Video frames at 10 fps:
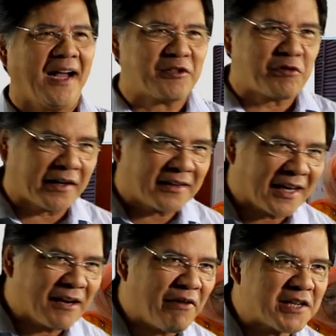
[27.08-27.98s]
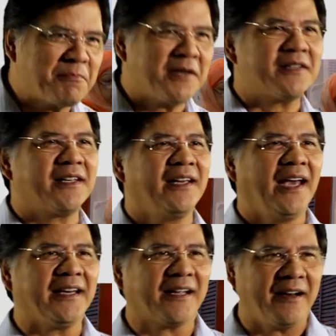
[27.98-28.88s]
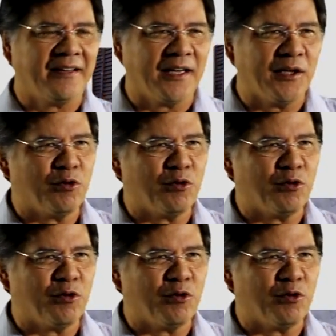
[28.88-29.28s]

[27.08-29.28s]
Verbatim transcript: attracting investments, and creating